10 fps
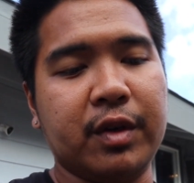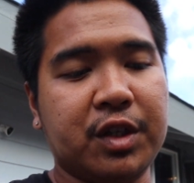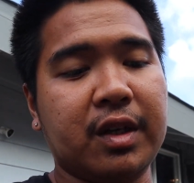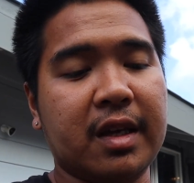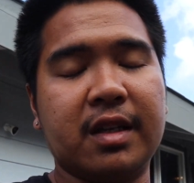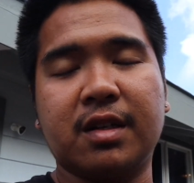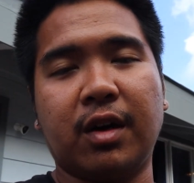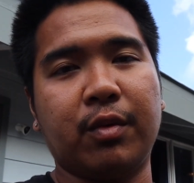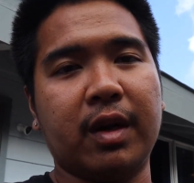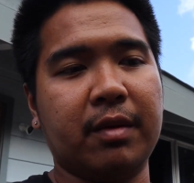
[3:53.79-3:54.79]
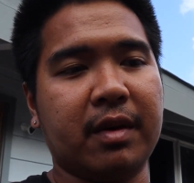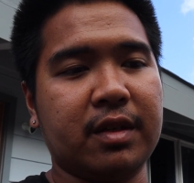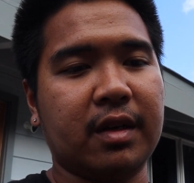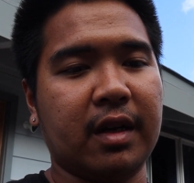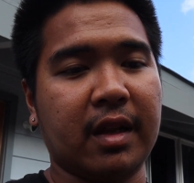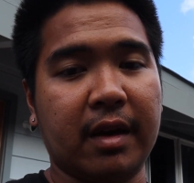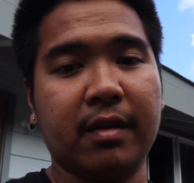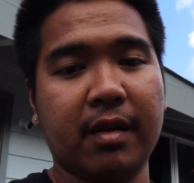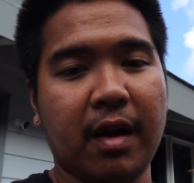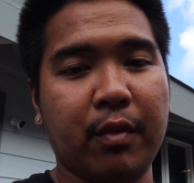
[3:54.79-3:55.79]
should get this car running by today. Like,
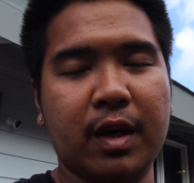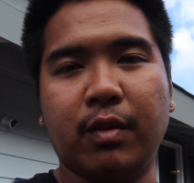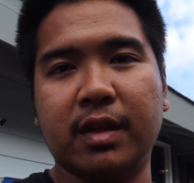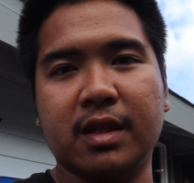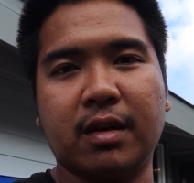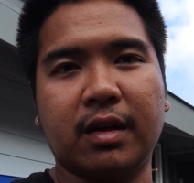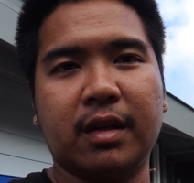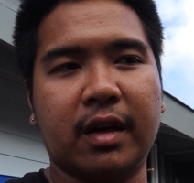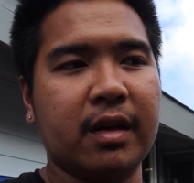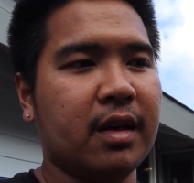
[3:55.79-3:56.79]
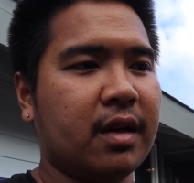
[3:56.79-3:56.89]
I really want this car done.